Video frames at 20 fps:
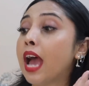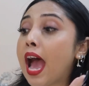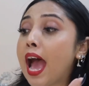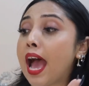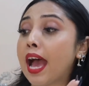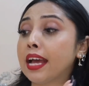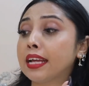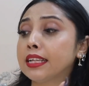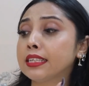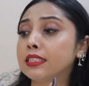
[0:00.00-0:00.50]

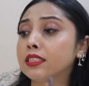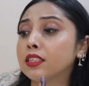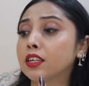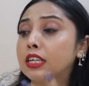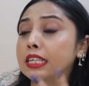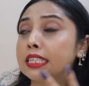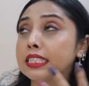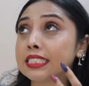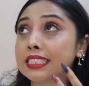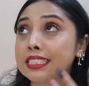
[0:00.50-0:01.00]
and
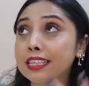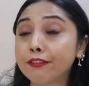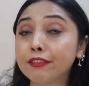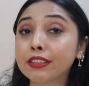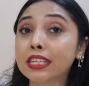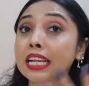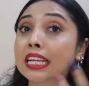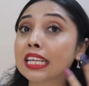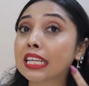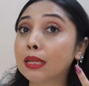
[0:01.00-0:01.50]
it
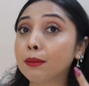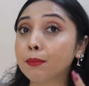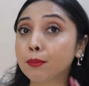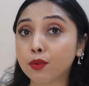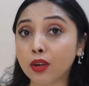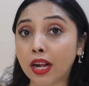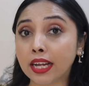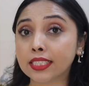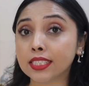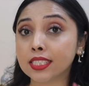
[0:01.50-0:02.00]
definitely
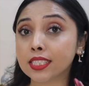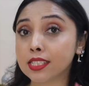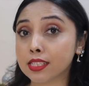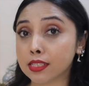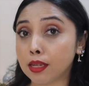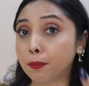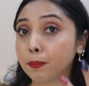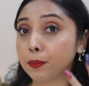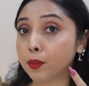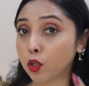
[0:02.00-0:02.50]
brightens
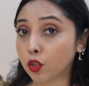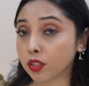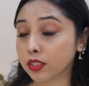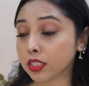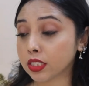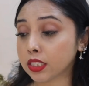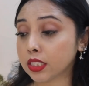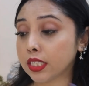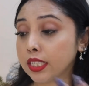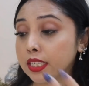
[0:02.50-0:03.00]
up your
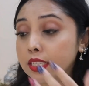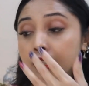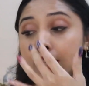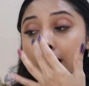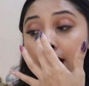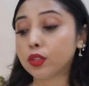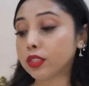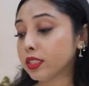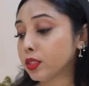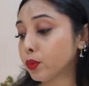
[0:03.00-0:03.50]
skin.
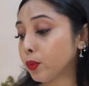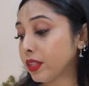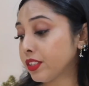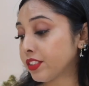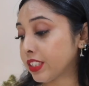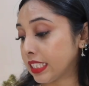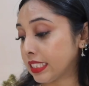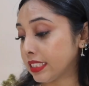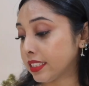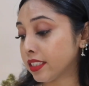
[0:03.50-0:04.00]
So this one
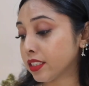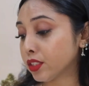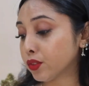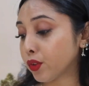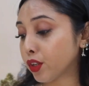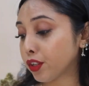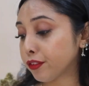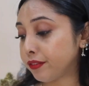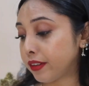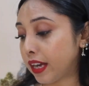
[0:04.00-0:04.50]
retails
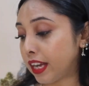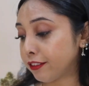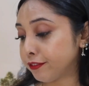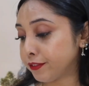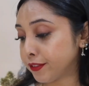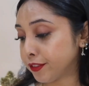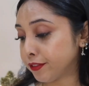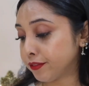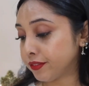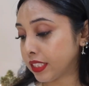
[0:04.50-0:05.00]
for
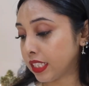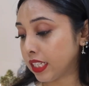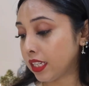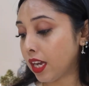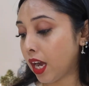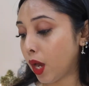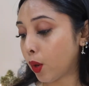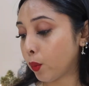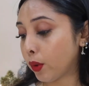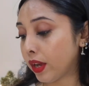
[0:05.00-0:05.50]
$5.50.
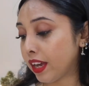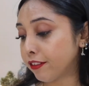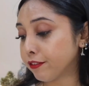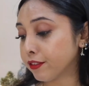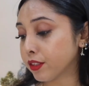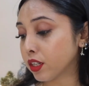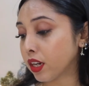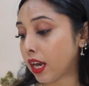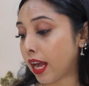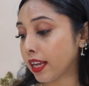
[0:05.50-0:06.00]

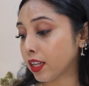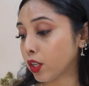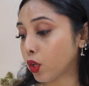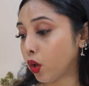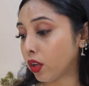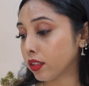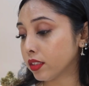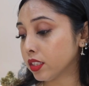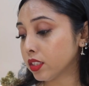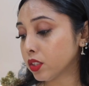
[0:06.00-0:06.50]
However, I
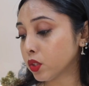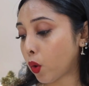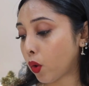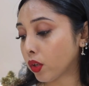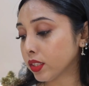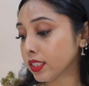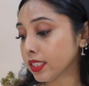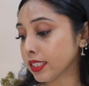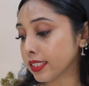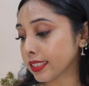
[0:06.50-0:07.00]
got this
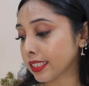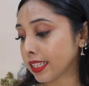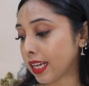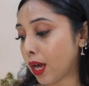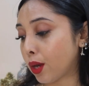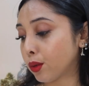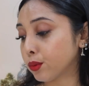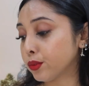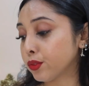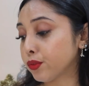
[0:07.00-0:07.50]
on a
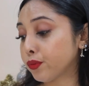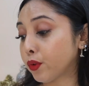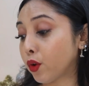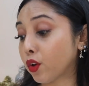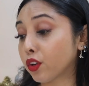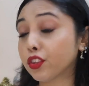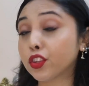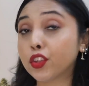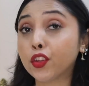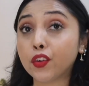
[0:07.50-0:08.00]
discount
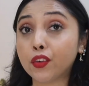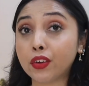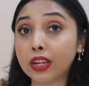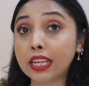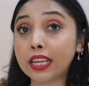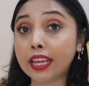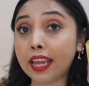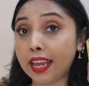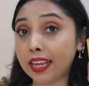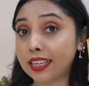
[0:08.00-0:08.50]
for
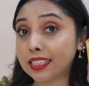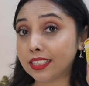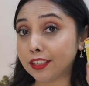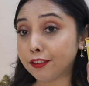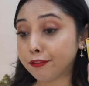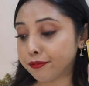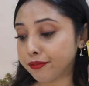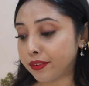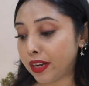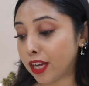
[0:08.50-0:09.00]

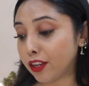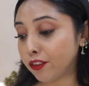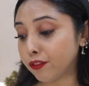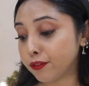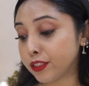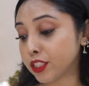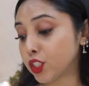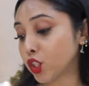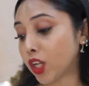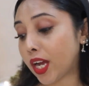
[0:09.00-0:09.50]
$3.85,
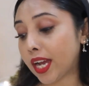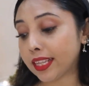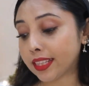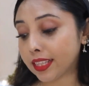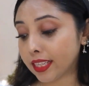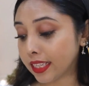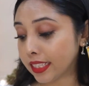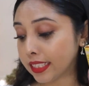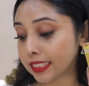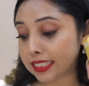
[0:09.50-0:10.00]
which I
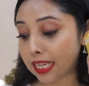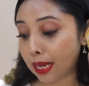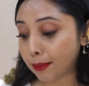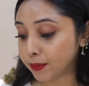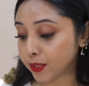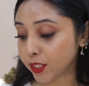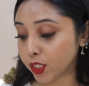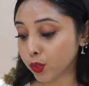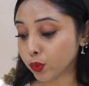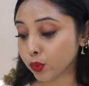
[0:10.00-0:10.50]
think is
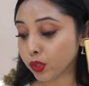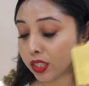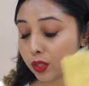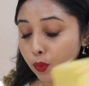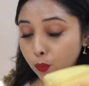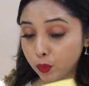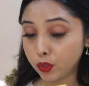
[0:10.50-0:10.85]
absolutely